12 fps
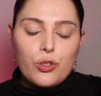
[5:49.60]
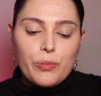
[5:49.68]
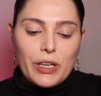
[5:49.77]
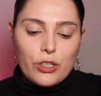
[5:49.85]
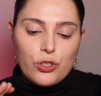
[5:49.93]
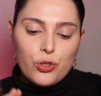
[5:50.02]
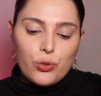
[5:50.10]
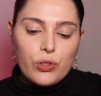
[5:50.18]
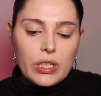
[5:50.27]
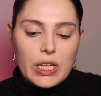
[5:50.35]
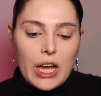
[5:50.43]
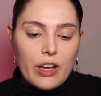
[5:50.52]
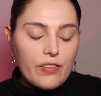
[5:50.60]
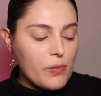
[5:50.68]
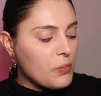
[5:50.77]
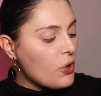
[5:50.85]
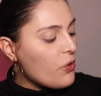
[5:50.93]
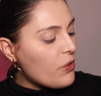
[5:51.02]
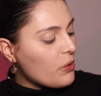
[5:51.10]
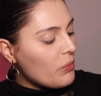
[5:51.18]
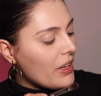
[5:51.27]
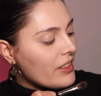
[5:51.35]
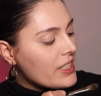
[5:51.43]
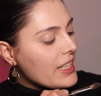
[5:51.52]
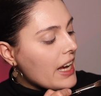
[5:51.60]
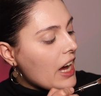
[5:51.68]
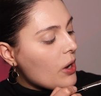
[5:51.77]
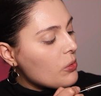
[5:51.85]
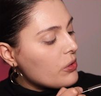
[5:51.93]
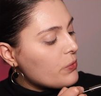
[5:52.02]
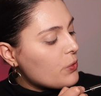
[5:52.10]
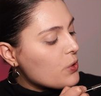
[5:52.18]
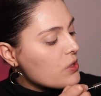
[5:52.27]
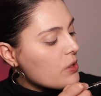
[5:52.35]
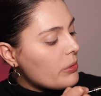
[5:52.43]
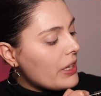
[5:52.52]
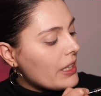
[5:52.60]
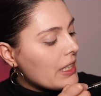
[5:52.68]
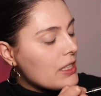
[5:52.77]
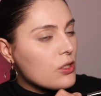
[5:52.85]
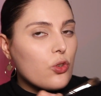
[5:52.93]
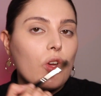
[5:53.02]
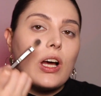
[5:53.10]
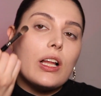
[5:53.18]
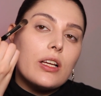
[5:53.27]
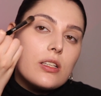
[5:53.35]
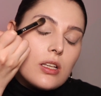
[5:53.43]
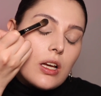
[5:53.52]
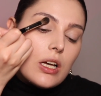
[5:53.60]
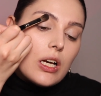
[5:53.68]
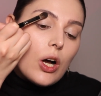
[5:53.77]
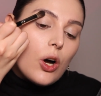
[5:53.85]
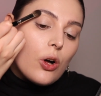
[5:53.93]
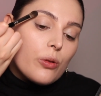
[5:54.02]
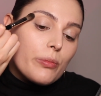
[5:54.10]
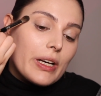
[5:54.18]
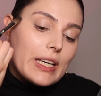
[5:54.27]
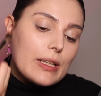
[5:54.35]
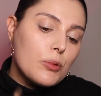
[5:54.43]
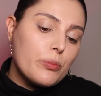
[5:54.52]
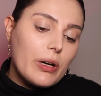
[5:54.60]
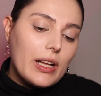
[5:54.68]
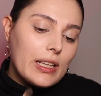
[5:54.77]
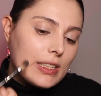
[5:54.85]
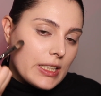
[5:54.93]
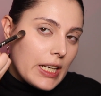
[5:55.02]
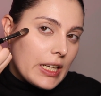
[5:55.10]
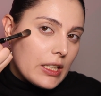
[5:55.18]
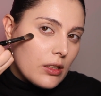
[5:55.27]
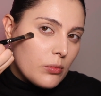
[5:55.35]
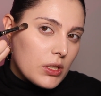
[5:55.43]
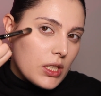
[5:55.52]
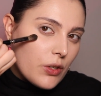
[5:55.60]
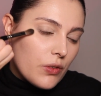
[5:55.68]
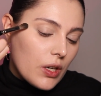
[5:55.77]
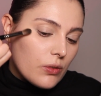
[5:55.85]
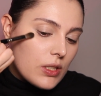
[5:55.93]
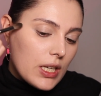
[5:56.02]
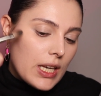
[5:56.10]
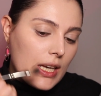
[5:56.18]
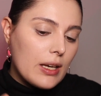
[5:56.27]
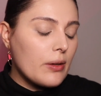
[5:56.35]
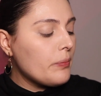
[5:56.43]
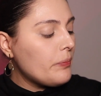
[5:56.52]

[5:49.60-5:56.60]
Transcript: to make sure that I have a perfect blending, I will first apply these two colors on my immobile lid and a little bit around here.